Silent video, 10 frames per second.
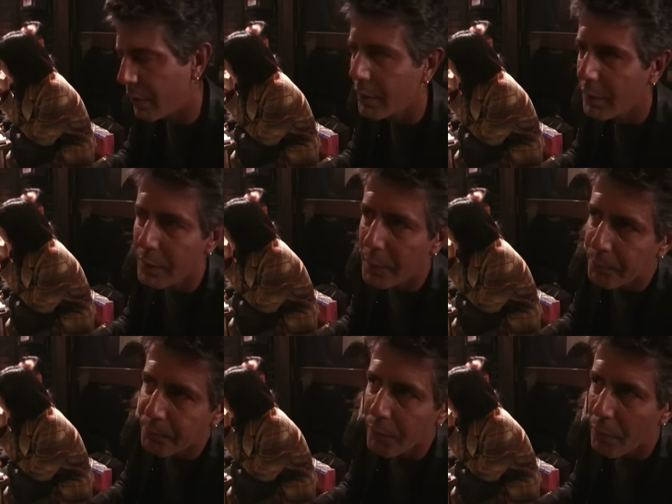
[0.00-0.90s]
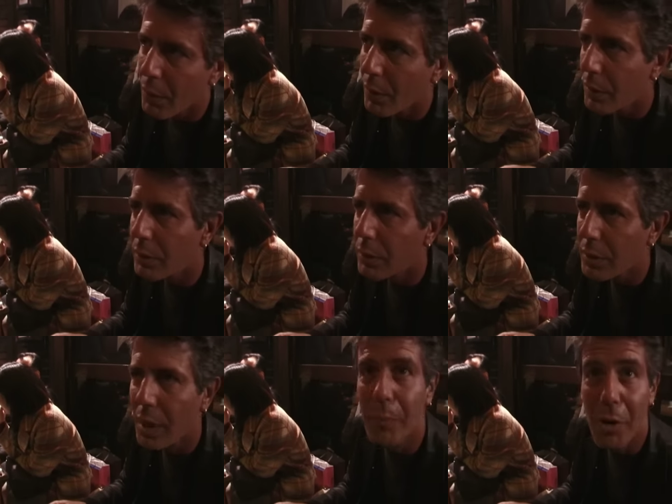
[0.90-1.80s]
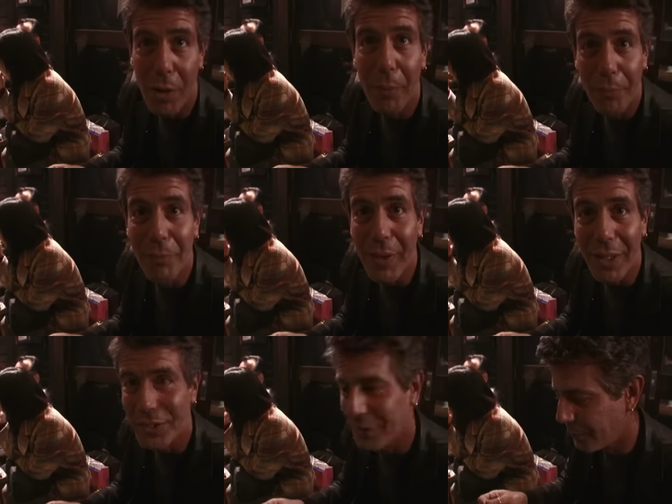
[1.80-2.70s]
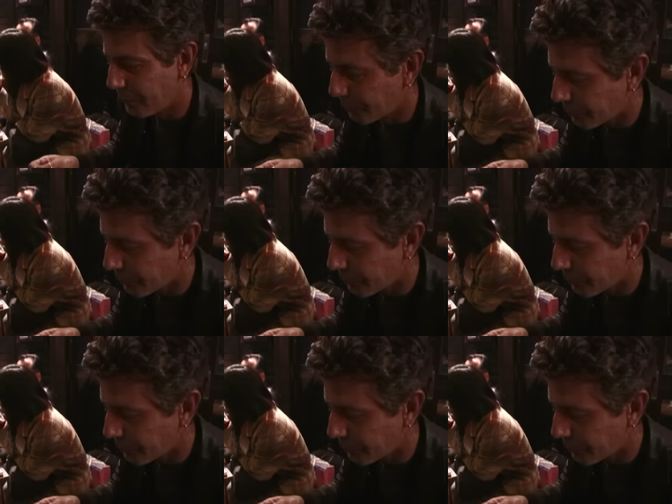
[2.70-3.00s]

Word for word: uh, calamari, actually.